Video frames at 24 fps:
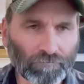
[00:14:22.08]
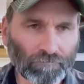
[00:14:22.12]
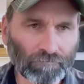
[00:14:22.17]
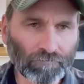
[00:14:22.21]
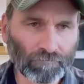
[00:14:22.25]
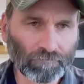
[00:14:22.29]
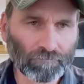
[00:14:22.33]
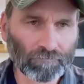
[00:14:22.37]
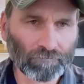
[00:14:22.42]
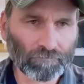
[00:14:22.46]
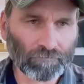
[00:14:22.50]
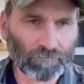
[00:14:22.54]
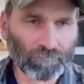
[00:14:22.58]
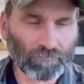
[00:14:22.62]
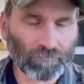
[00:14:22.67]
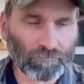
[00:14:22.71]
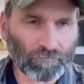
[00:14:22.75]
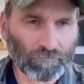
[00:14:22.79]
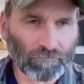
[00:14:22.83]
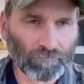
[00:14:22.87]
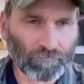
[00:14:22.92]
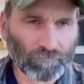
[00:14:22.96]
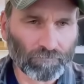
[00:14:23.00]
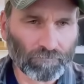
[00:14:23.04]

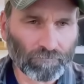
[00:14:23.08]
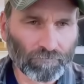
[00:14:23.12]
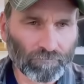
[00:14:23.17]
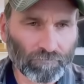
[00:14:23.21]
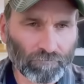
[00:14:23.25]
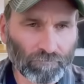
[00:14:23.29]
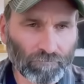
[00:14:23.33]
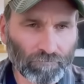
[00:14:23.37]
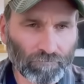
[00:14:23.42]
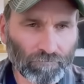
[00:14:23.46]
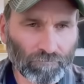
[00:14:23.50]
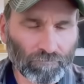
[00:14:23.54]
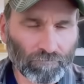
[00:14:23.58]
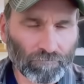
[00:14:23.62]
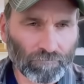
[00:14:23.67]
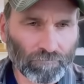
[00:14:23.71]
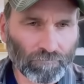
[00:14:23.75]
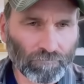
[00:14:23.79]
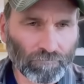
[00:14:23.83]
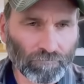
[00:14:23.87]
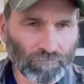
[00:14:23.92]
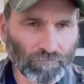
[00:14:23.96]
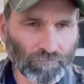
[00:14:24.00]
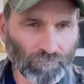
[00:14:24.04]

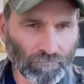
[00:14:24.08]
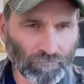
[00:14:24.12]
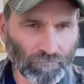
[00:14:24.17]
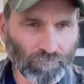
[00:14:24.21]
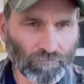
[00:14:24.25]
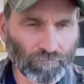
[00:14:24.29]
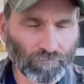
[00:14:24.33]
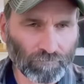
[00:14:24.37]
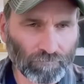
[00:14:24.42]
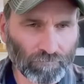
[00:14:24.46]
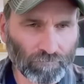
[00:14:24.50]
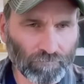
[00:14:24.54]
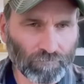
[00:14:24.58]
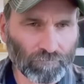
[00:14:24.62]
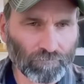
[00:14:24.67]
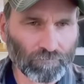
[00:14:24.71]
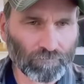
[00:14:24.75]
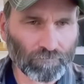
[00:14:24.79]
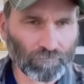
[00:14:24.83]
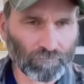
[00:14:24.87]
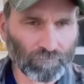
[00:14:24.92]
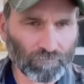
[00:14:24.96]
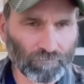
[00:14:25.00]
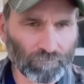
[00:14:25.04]

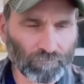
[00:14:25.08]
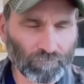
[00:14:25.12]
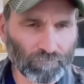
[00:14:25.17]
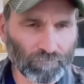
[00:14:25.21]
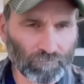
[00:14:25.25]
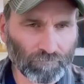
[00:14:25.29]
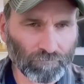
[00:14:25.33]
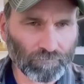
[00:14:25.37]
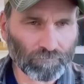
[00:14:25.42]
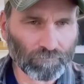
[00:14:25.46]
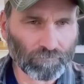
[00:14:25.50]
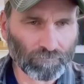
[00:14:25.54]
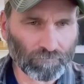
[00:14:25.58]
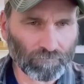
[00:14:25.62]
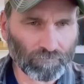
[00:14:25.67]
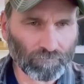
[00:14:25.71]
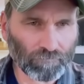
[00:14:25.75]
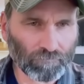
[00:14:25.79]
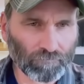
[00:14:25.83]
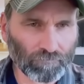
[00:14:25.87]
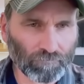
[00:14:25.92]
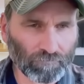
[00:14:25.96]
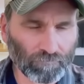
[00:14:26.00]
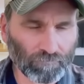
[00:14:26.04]

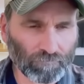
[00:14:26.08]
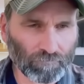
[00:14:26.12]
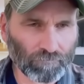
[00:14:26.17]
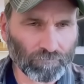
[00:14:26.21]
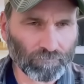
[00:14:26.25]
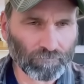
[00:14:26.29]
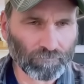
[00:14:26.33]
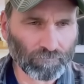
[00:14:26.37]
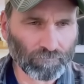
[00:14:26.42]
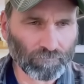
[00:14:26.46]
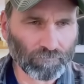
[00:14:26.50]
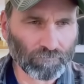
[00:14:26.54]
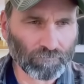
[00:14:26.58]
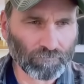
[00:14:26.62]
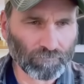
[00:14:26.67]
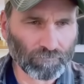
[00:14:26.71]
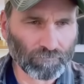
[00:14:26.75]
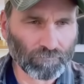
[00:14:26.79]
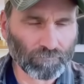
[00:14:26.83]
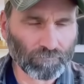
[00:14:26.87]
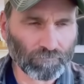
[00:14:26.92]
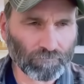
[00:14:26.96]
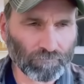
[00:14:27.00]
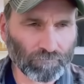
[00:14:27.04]

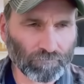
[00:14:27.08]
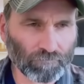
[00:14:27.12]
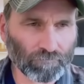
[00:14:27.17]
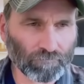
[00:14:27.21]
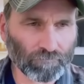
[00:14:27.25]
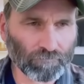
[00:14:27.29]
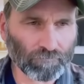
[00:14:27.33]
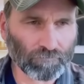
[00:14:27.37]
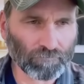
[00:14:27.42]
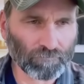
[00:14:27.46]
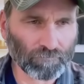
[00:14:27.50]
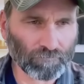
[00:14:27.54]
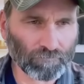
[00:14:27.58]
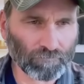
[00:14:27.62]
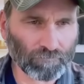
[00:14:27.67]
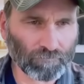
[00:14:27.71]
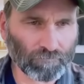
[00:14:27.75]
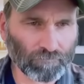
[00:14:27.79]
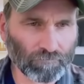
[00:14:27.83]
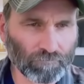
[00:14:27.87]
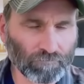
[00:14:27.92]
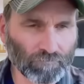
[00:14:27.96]
No words are spoken by the person on screen.